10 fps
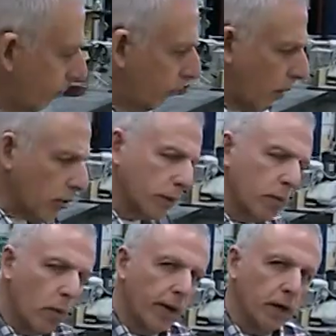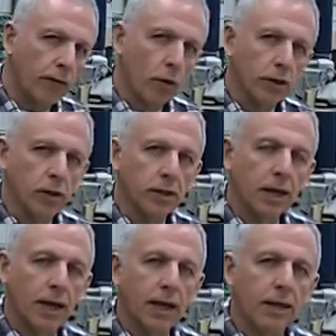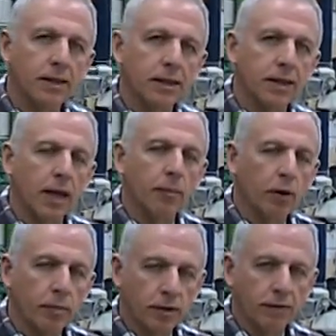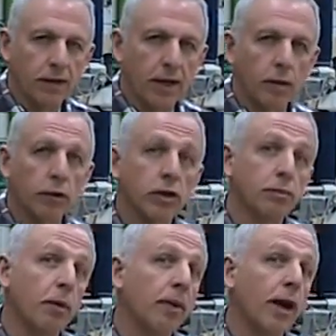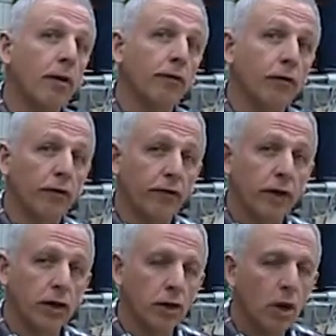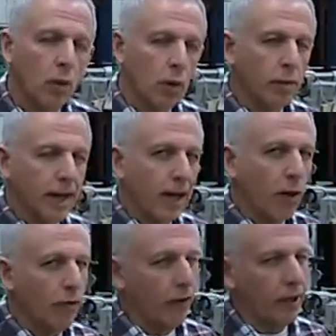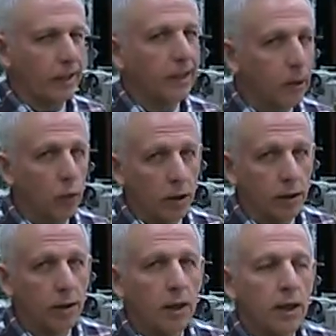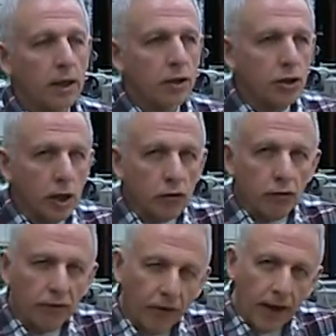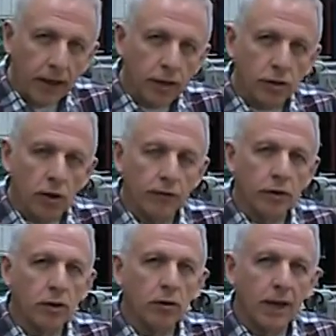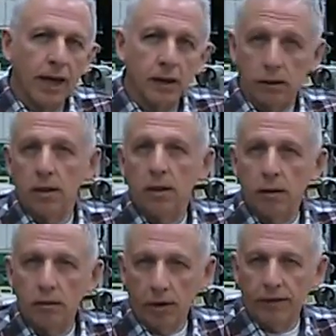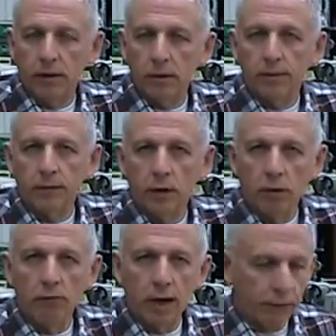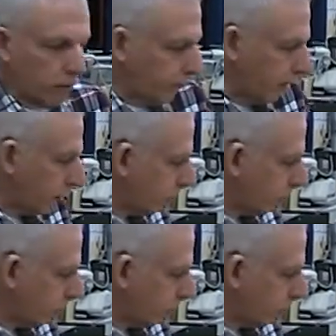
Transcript: mostly what we're going to focus on today is the second purpose of sanding, which is preparing for a finish, where we're taking off very little wood, just refining the surface so that it's perfect and ready for a finish.